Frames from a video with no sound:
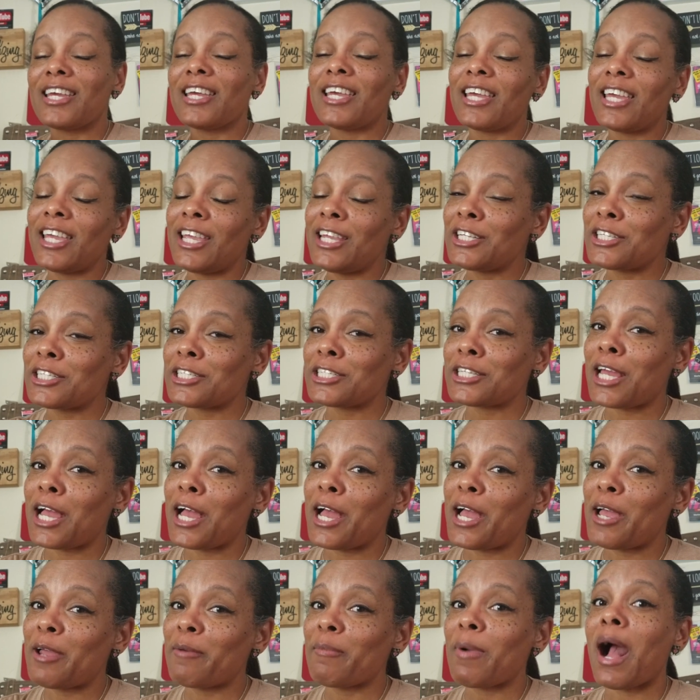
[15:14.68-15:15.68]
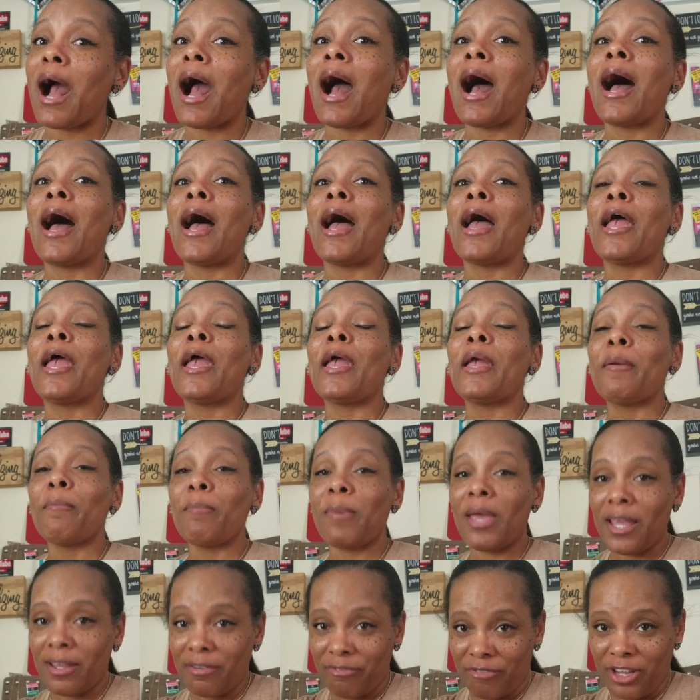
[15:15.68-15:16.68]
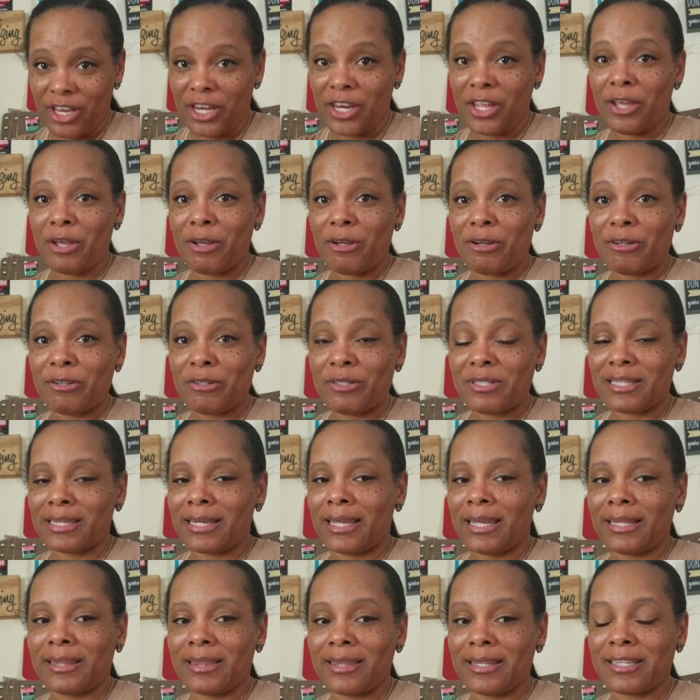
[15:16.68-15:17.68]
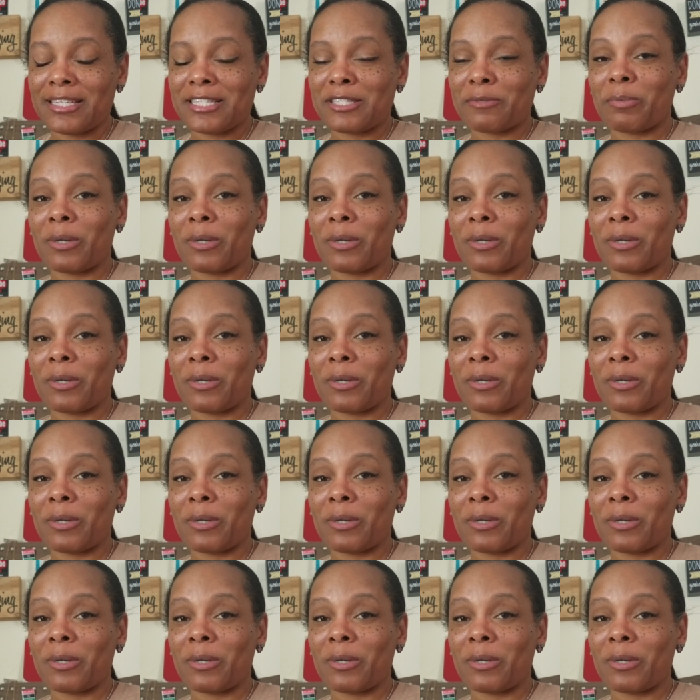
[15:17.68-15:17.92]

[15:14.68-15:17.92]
each time I make videos like this,